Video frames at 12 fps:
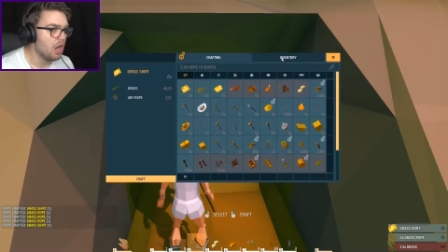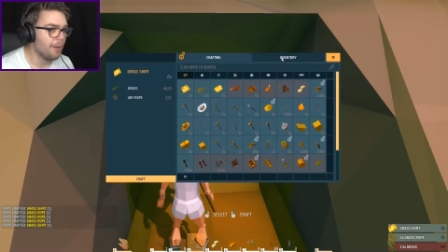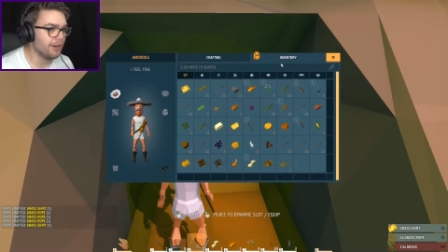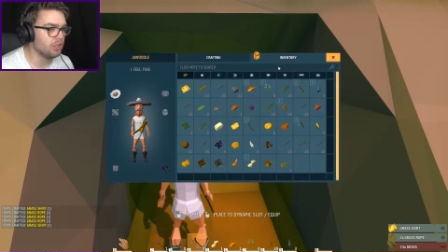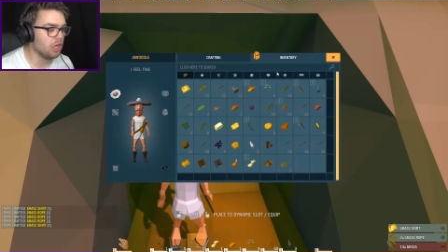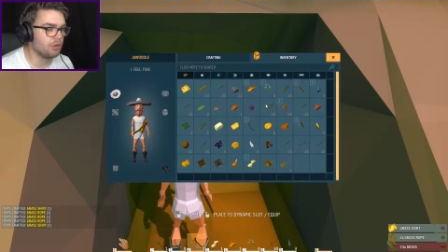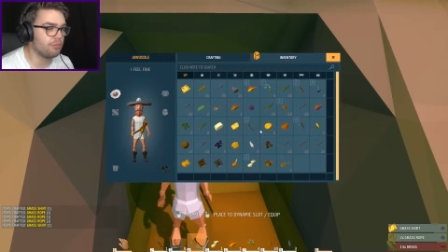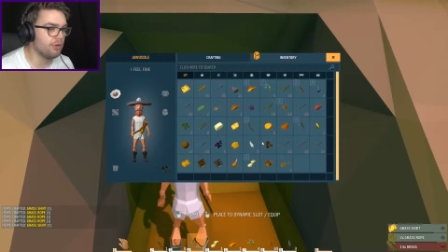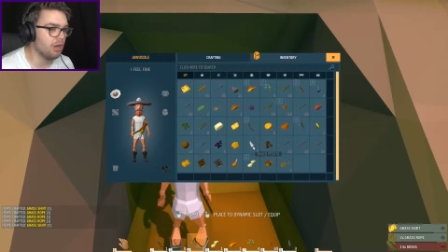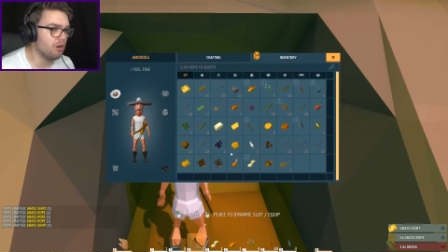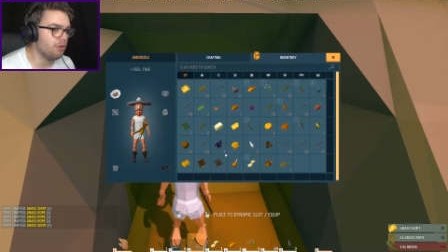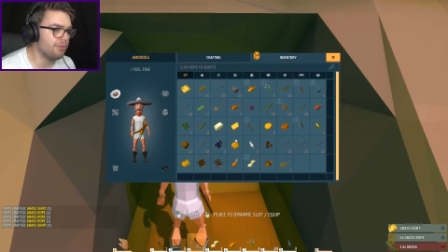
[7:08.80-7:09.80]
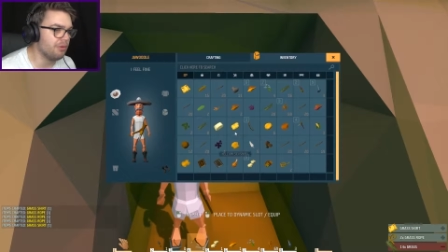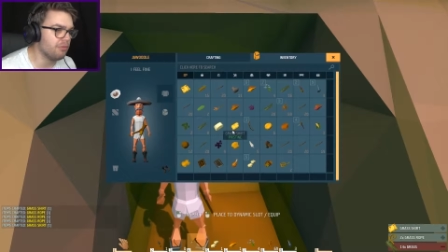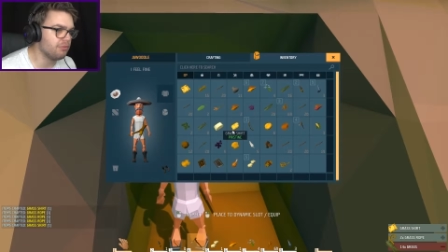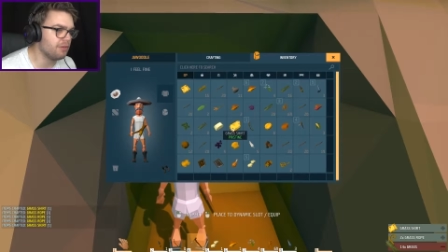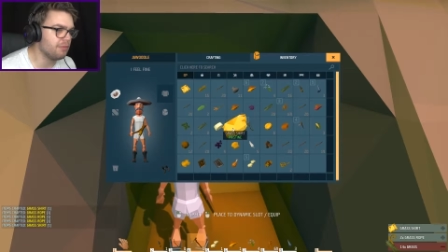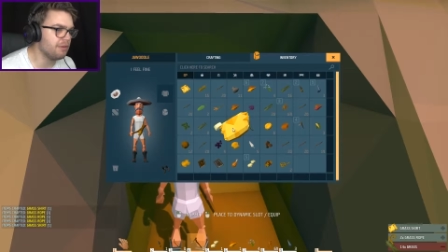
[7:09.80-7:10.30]
I mean, look,
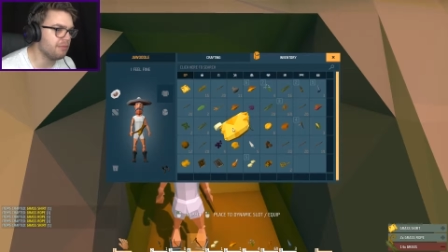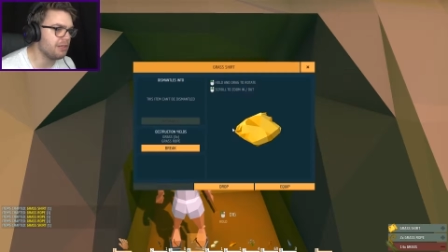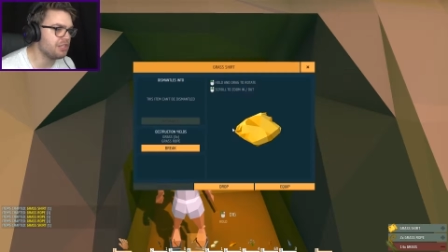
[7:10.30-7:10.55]
we're